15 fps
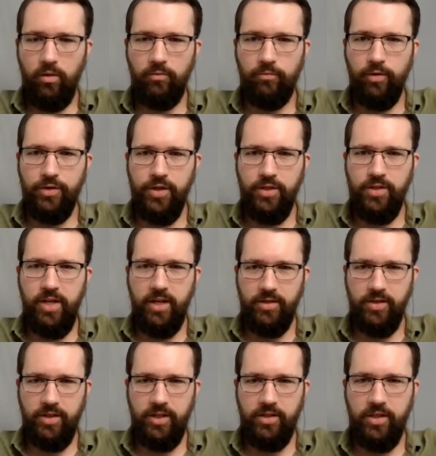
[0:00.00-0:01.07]
Versus
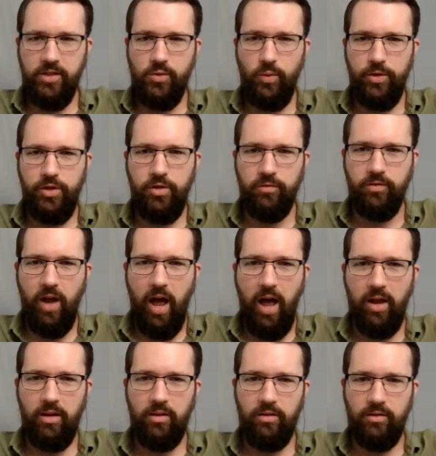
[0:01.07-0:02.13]
this. This is what you've got.